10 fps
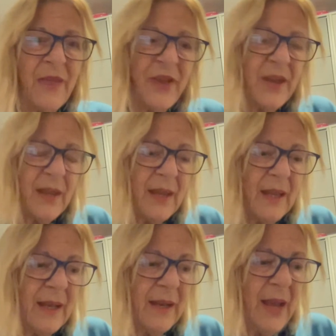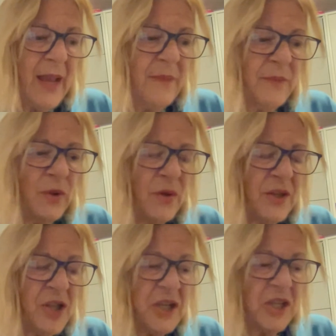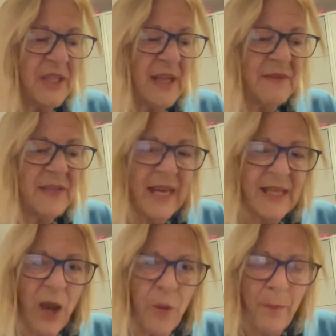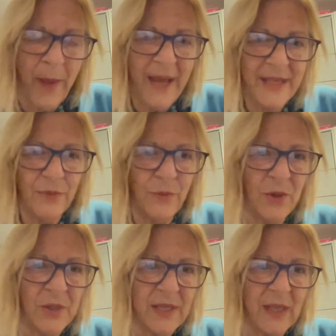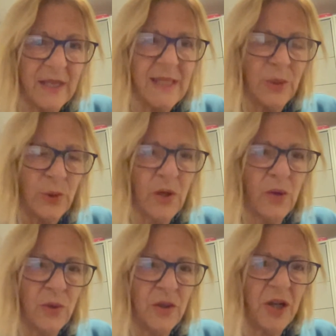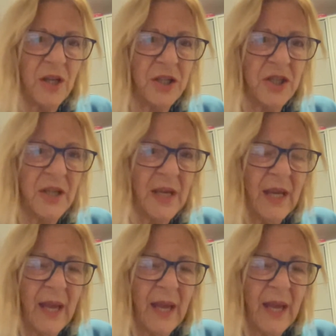that the judges have said how bad it was that this lower court judge